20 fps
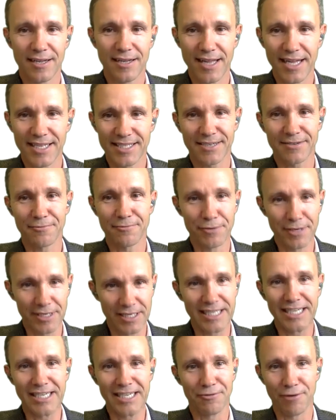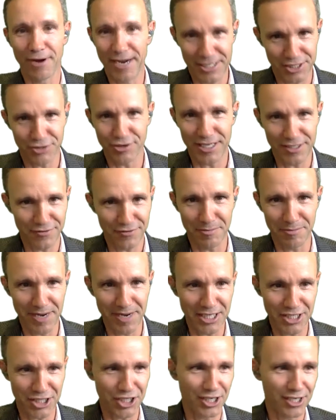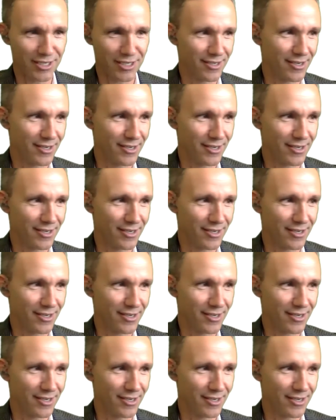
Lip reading: that's a really great transformation.